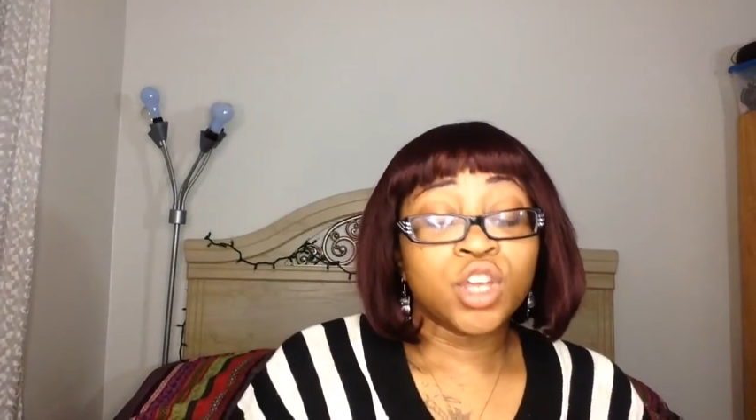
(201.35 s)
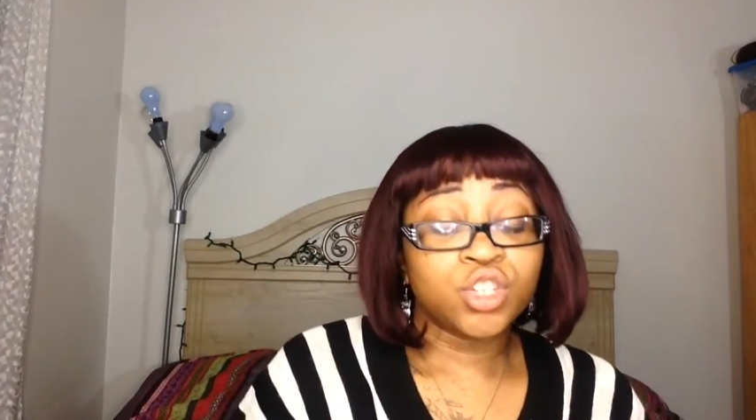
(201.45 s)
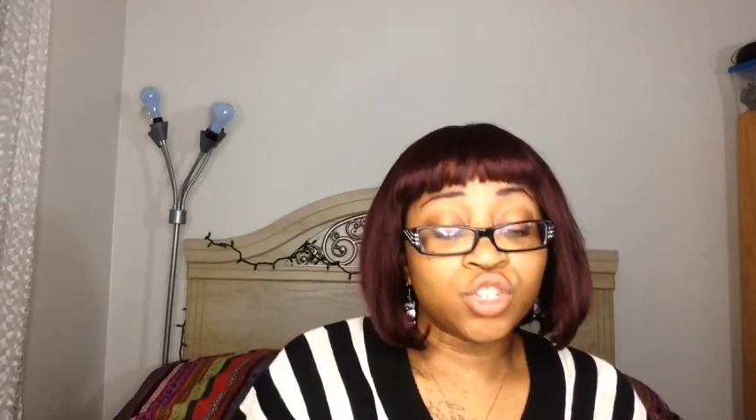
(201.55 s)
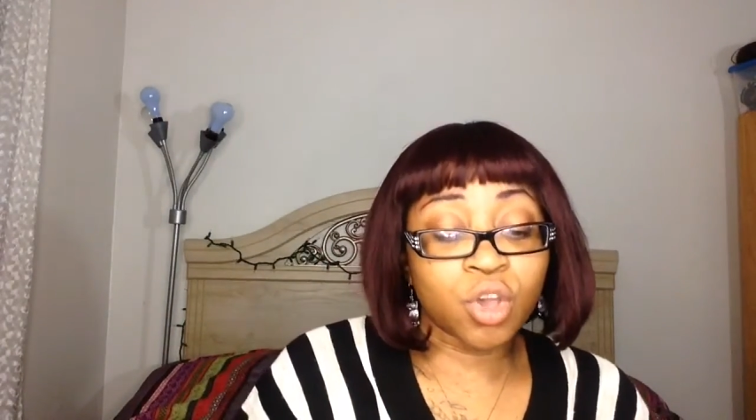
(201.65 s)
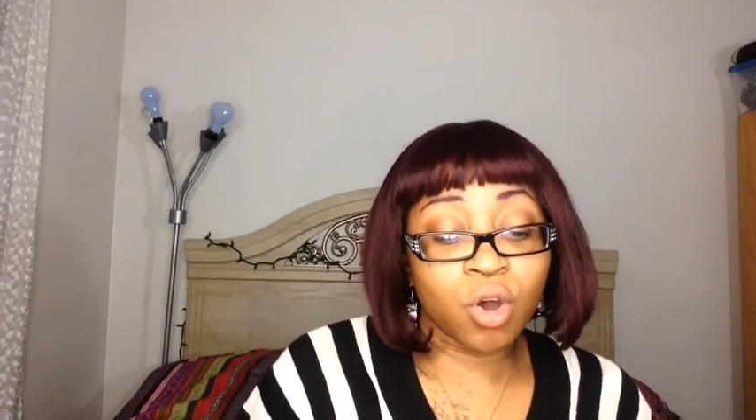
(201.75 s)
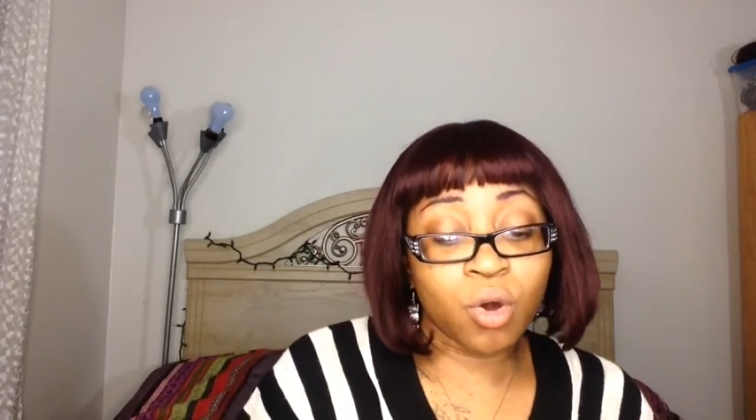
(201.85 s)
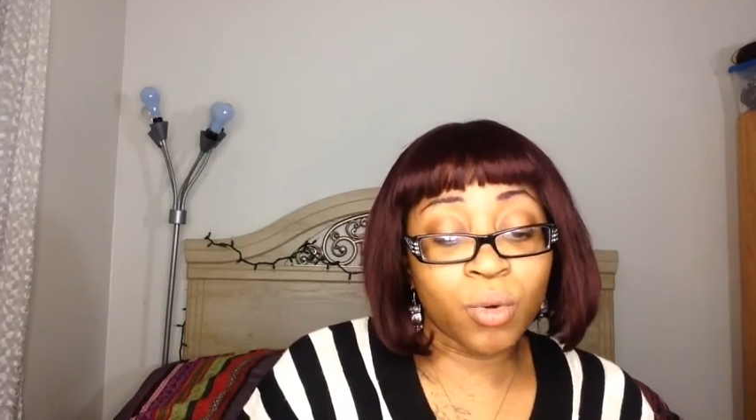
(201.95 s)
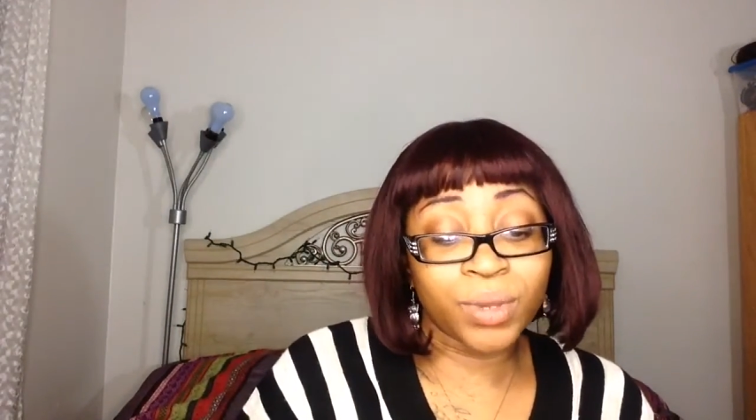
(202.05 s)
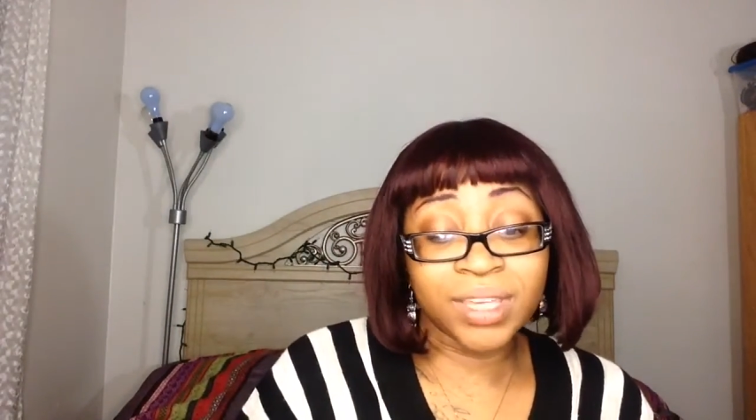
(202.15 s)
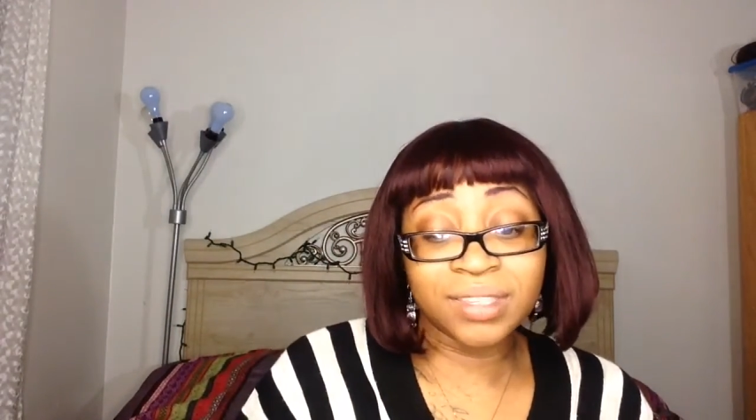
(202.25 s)

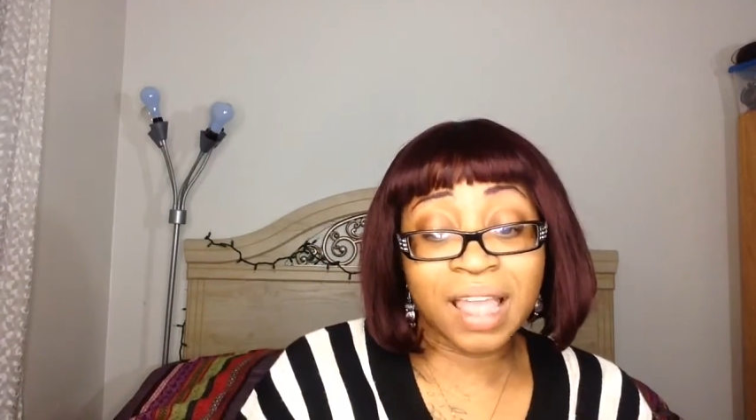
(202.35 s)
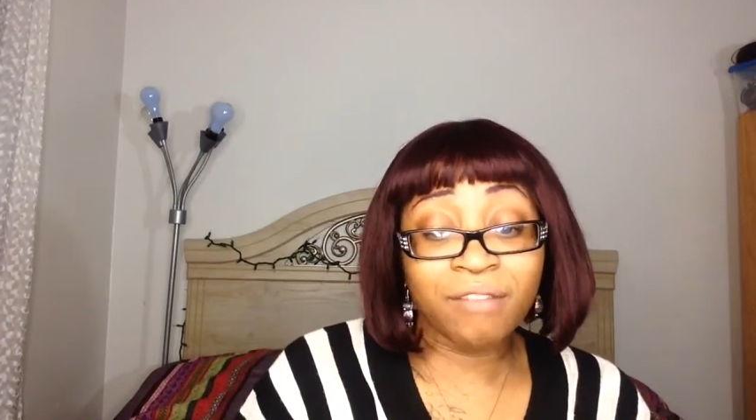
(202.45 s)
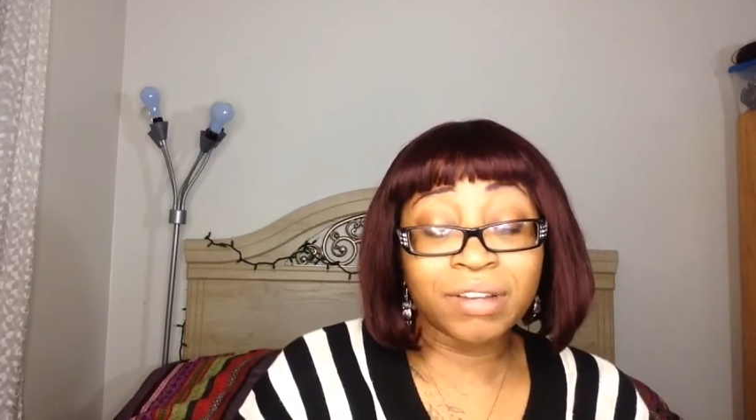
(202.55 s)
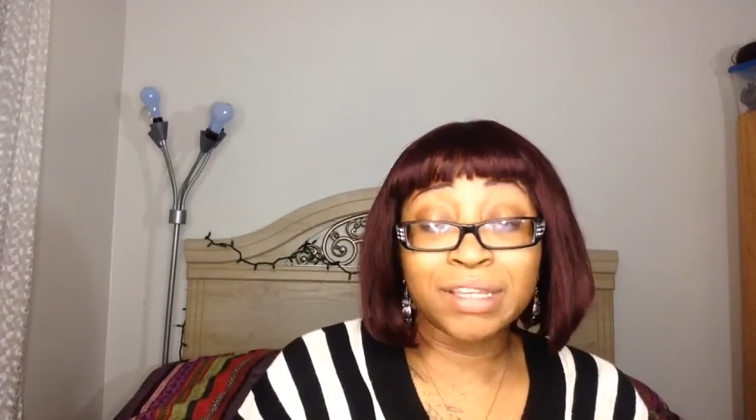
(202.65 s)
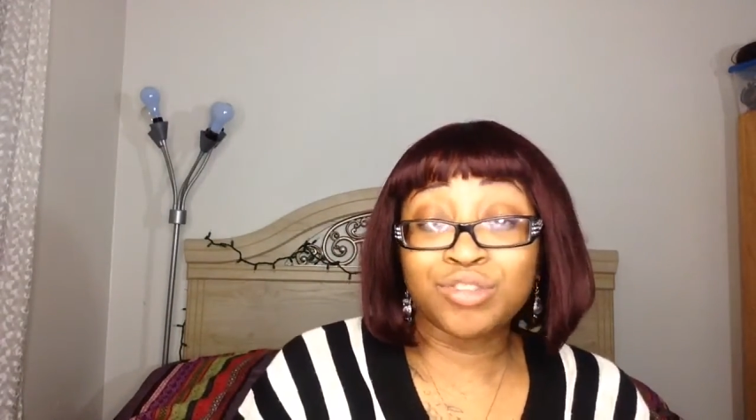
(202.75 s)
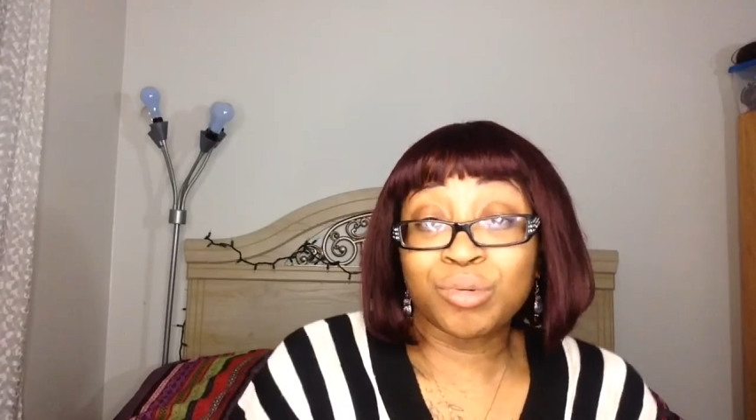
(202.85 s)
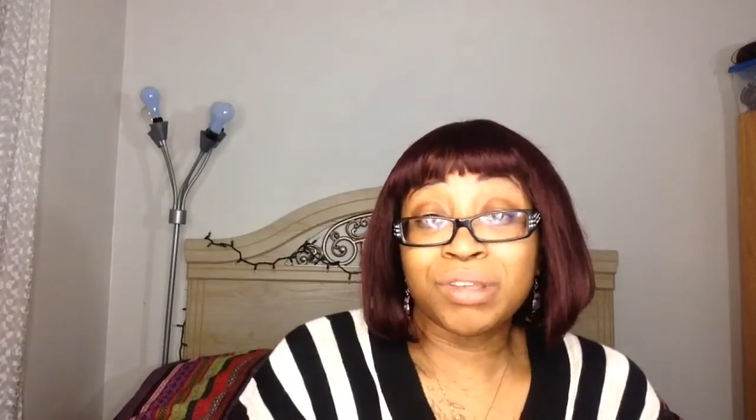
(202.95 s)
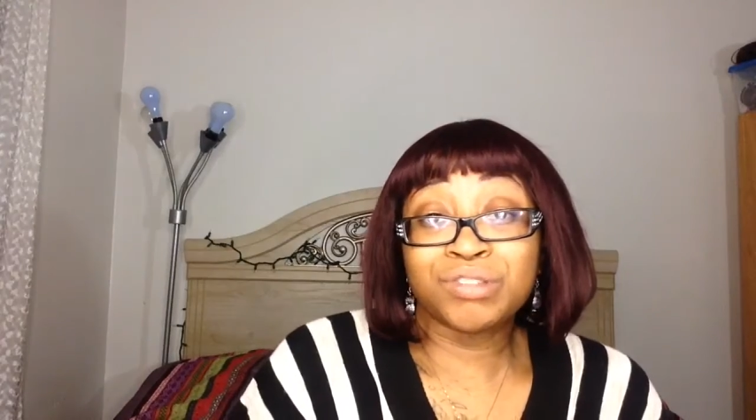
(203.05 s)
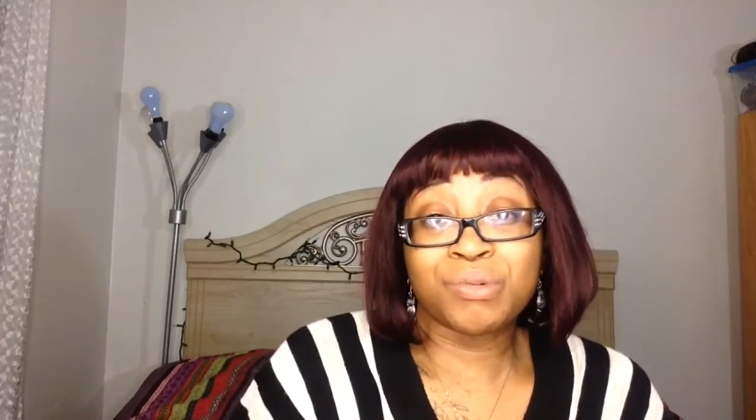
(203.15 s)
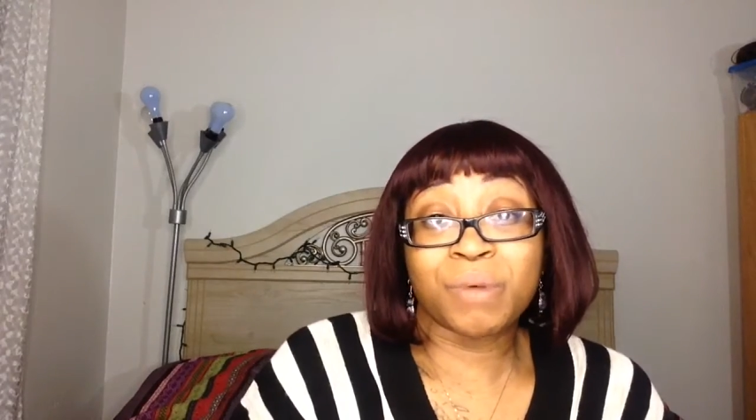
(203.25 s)
So he's not really doing
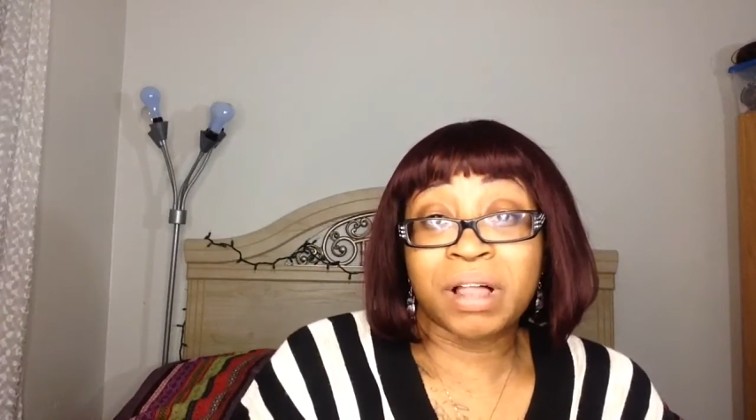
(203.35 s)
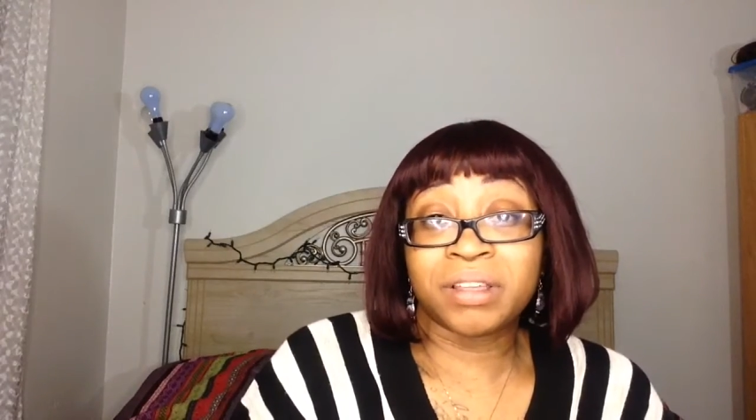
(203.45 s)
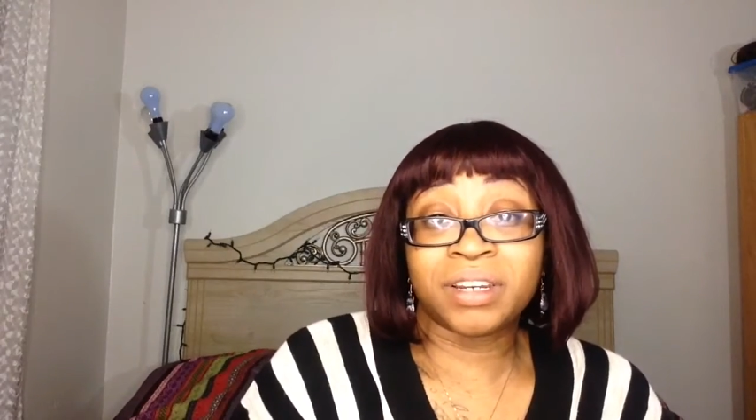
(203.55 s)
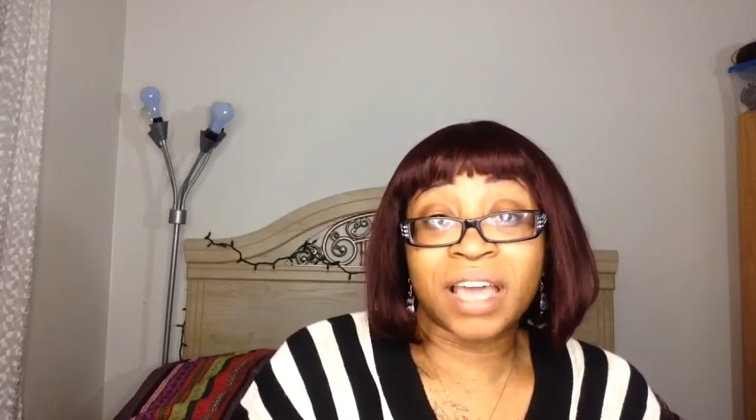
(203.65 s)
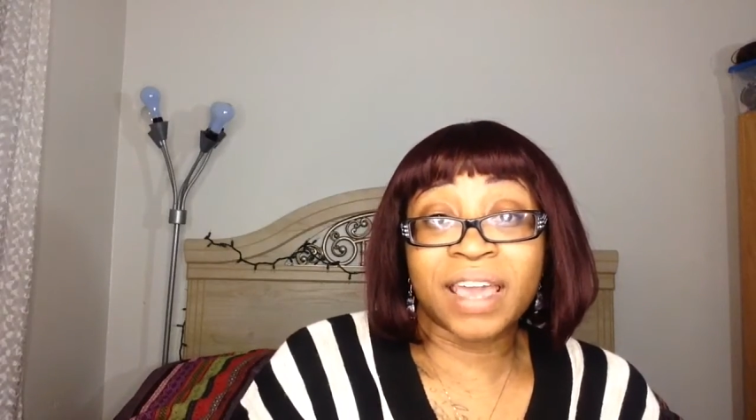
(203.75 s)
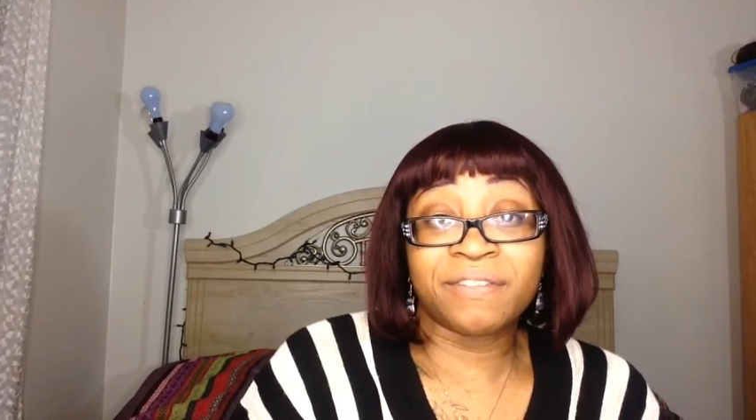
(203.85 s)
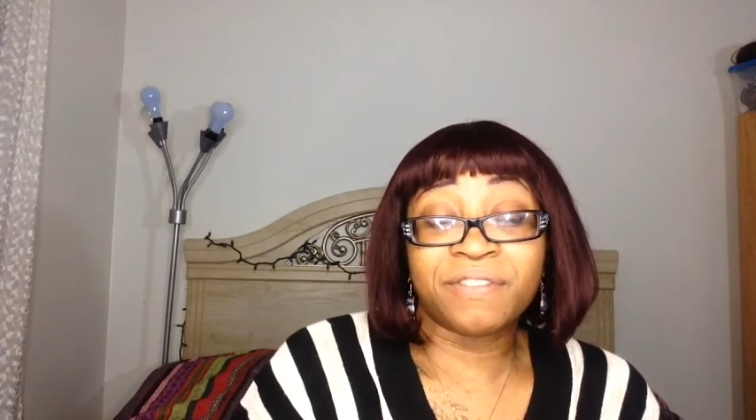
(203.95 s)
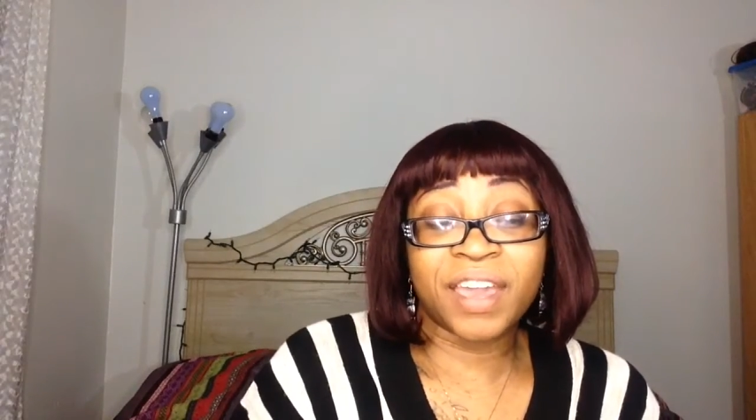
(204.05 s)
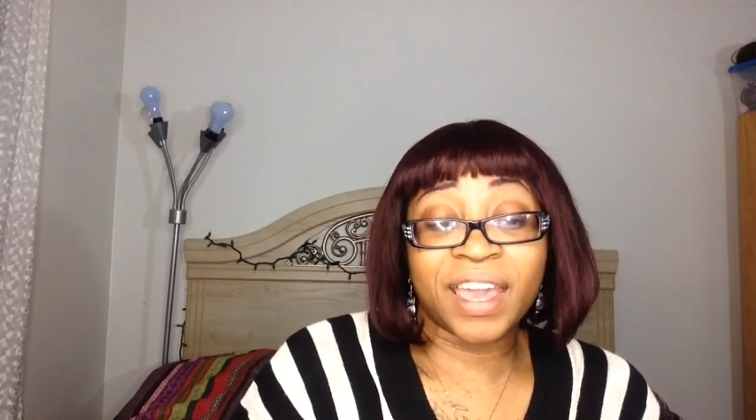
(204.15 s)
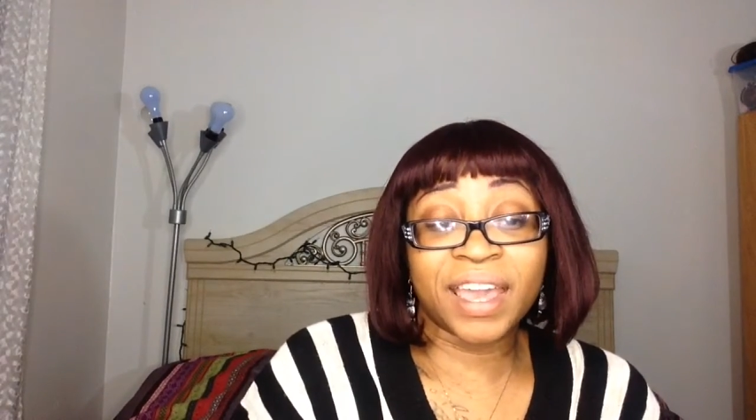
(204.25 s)
too well in life,
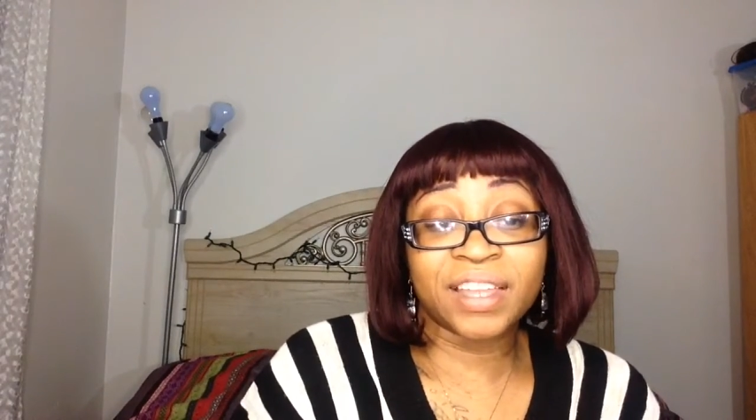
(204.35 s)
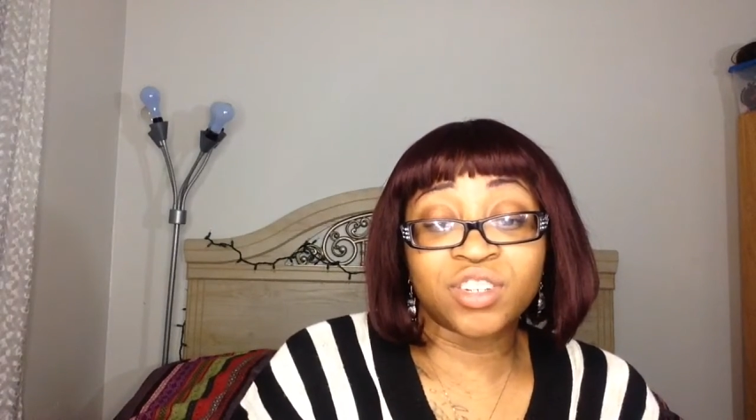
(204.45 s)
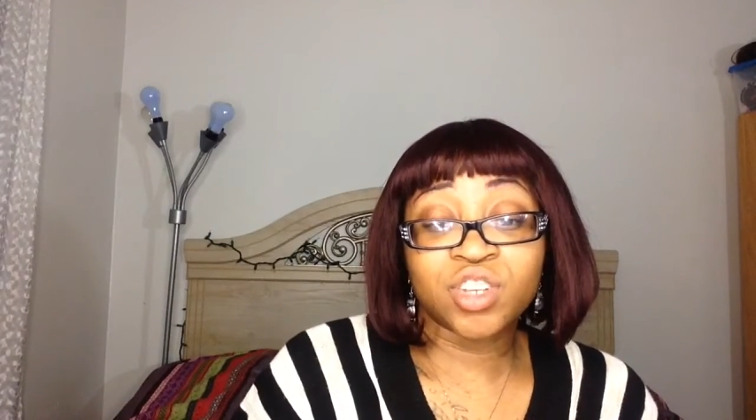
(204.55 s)
and